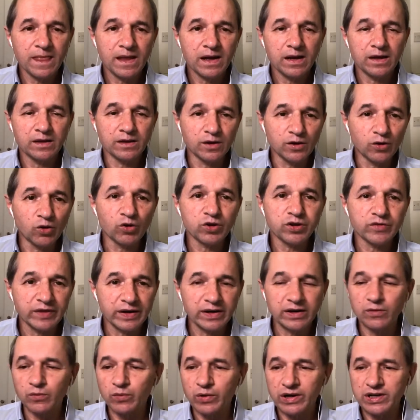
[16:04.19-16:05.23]
in the north of
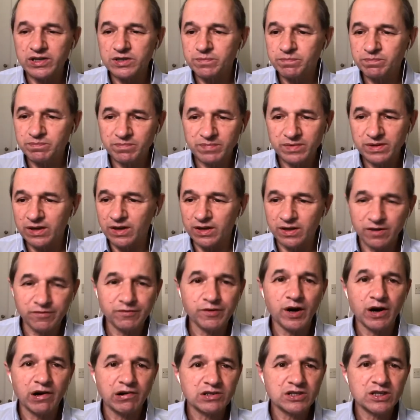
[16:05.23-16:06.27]
England, where it's, you know, the
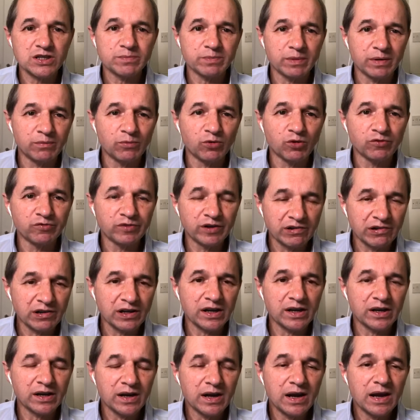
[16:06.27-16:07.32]
virus has been more
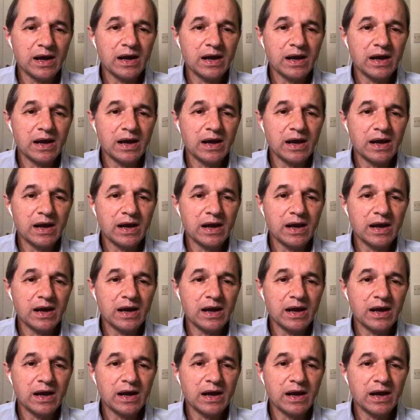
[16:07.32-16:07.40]
virulent,